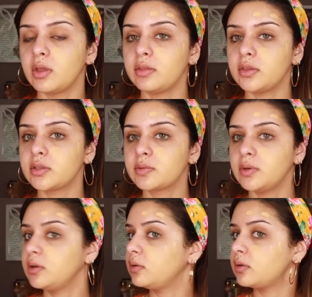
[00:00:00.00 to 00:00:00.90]
And this
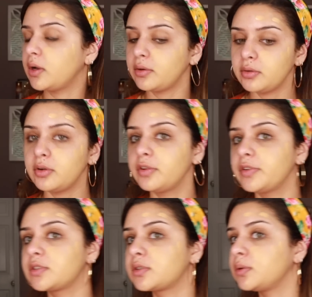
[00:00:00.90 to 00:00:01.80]
one, I don't know if
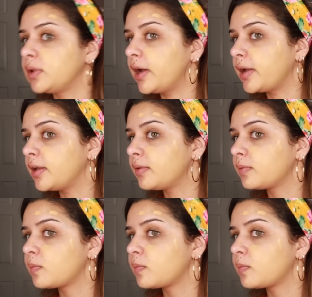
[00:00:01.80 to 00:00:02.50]
it's too light.